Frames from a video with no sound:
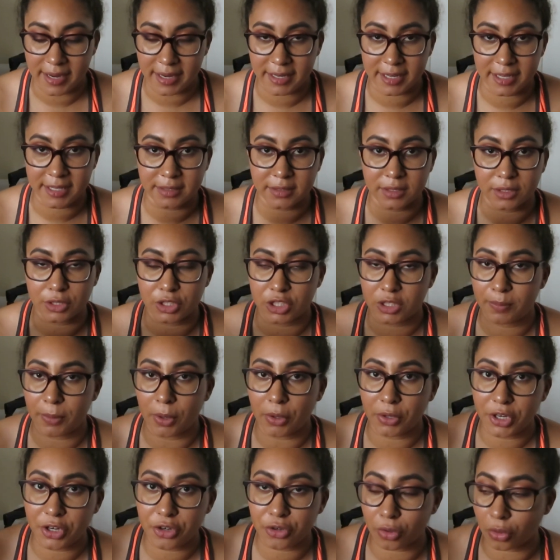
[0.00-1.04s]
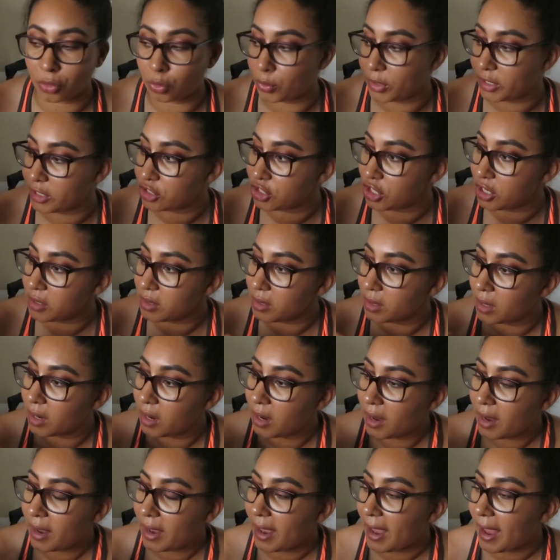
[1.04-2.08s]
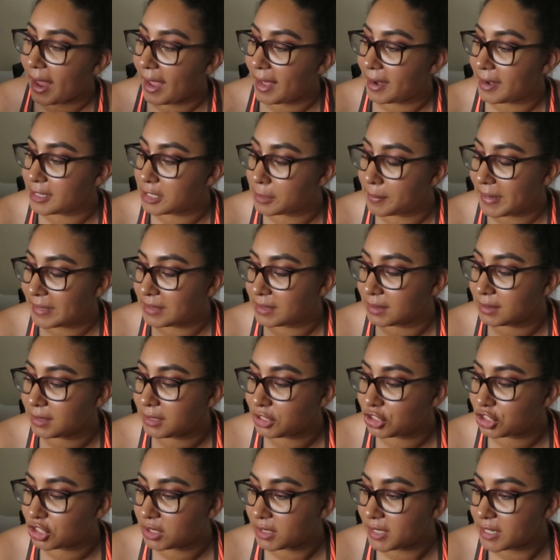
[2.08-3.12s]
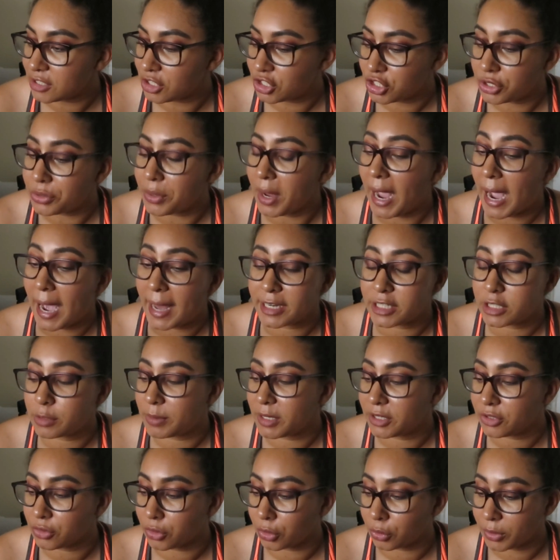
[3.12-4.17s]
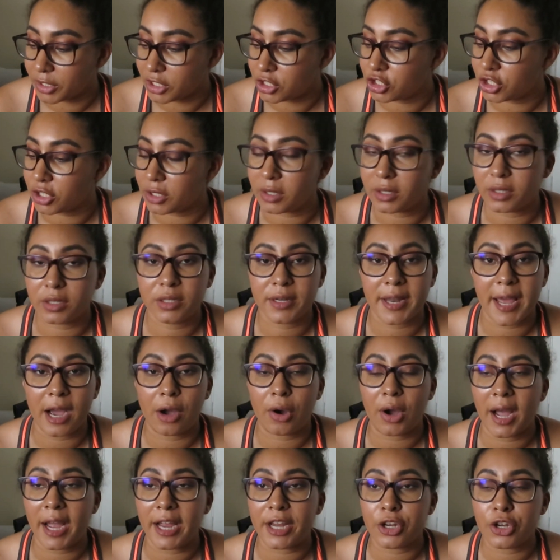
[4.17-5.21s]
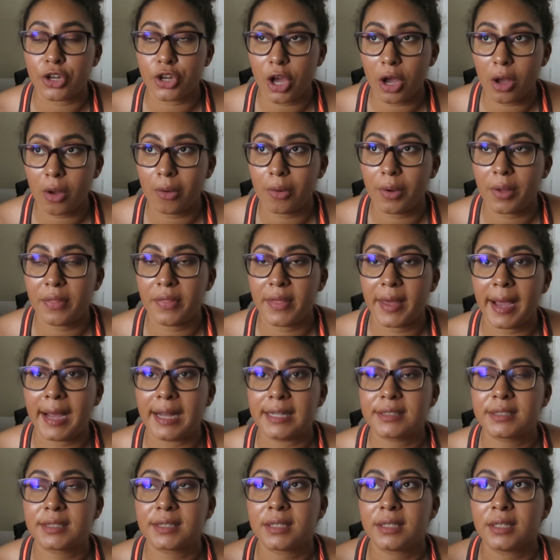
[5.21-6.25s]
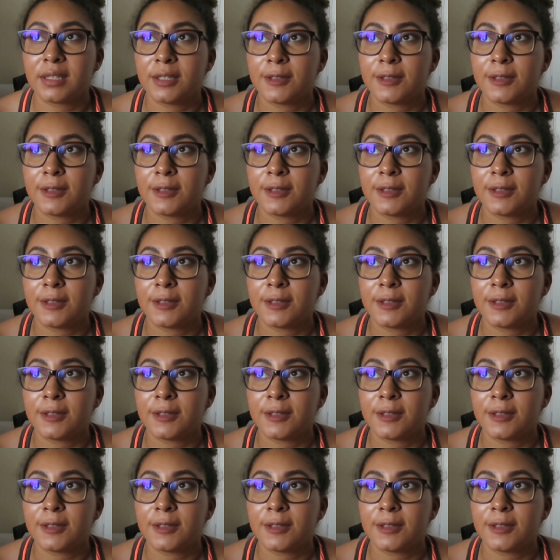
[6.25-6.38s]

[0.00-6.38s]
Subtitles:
It is Spoken Norwegian, and it's basically just teaches you how to speak Norwegian. Now I know that